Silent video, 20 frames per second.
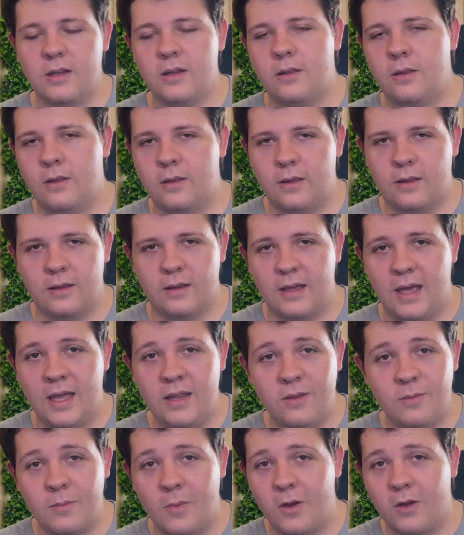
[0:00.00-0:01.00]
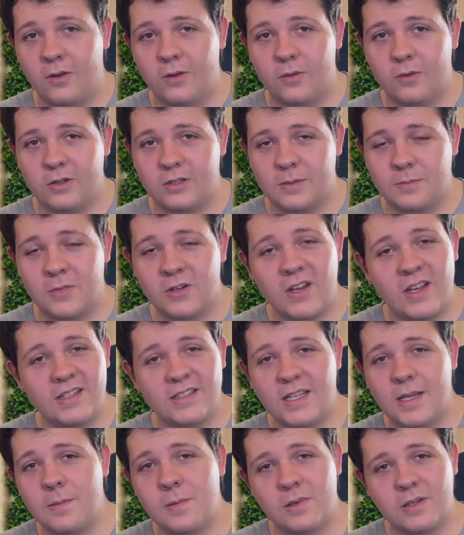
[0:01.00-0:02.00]
the other mode, which I'm not going to
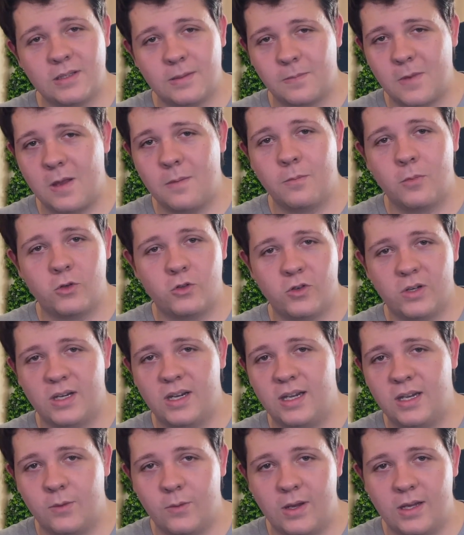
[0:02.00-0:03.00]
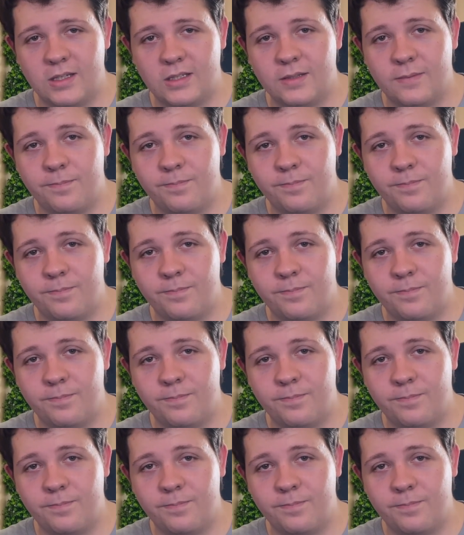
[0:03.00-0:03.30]
say because I'm going to butcher it anyways.